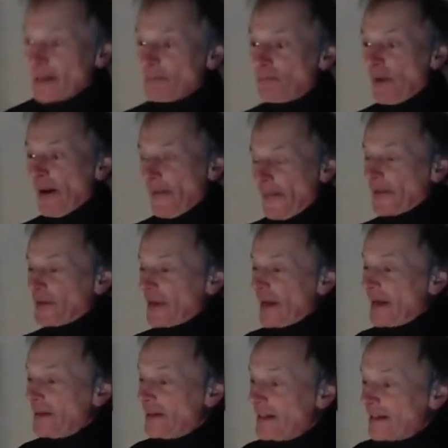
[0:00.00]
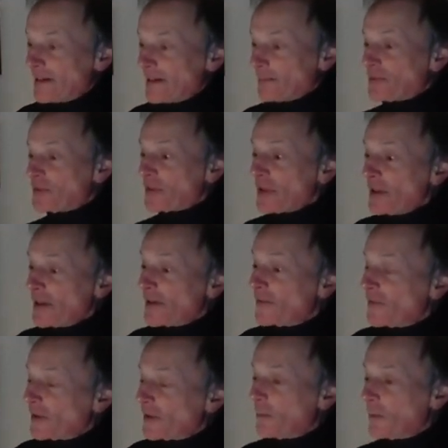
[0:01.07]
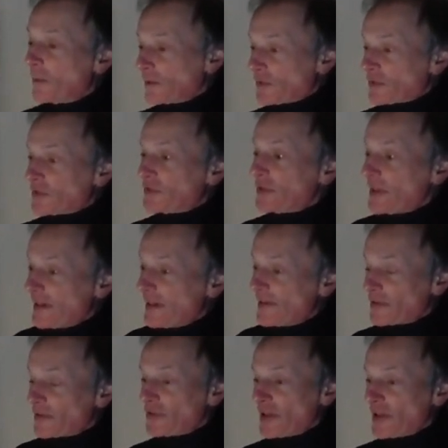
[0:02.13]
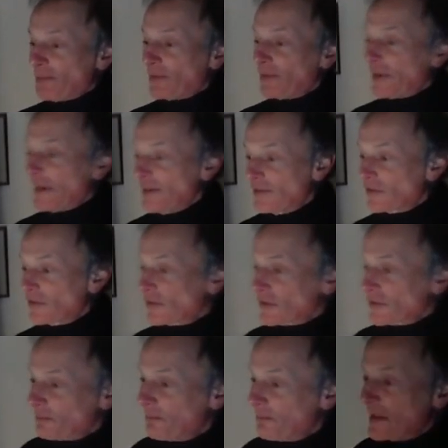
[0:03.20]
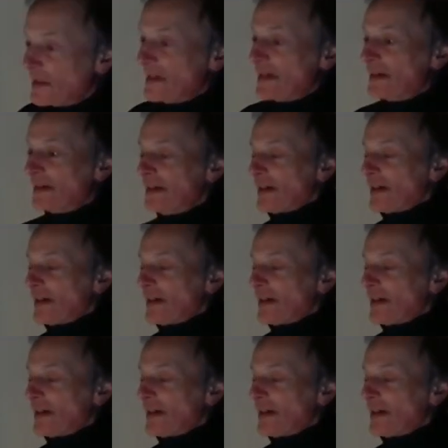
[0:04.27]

but that any observer will see the separation as being